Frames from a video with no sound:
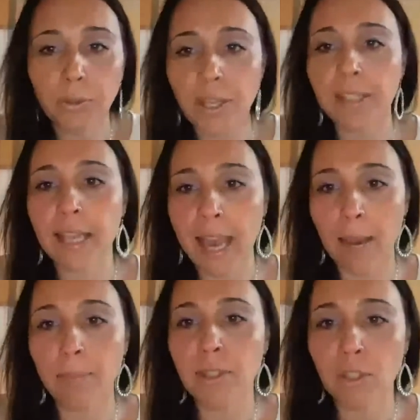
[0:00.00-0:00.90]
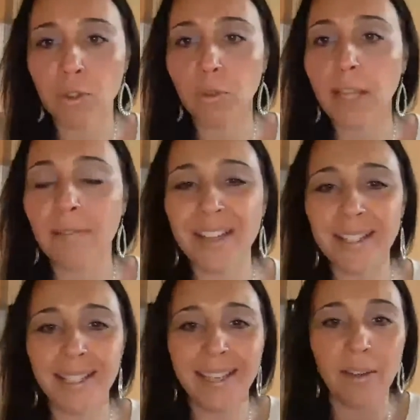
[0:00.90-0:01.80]
thing that happens in your life as
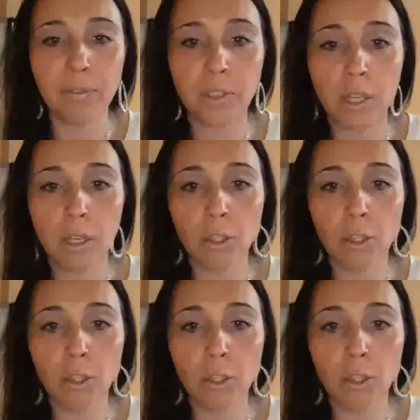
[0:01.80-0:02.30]
a gift?